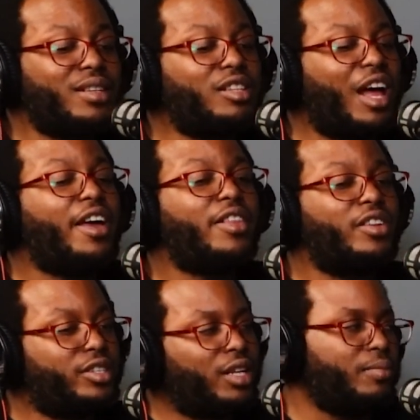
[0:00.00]
like the
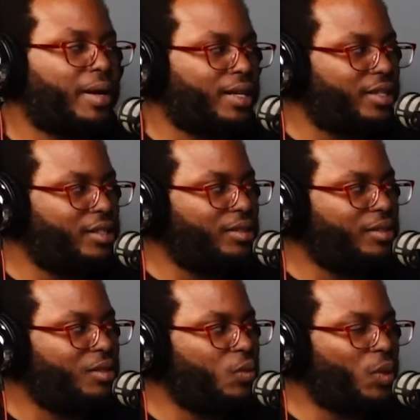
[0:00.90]
Jelly Belly,
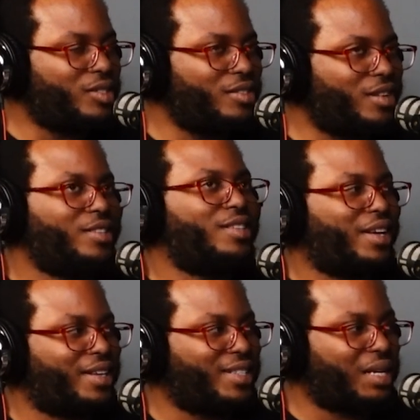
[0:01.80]
which doesn't
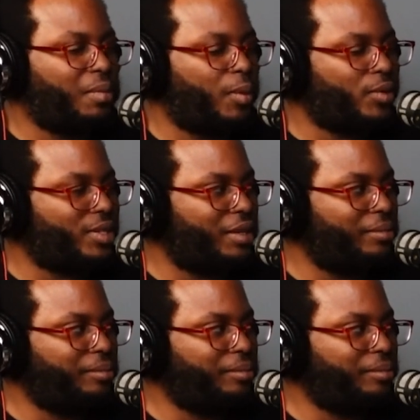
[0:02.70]
taste like a mimosa.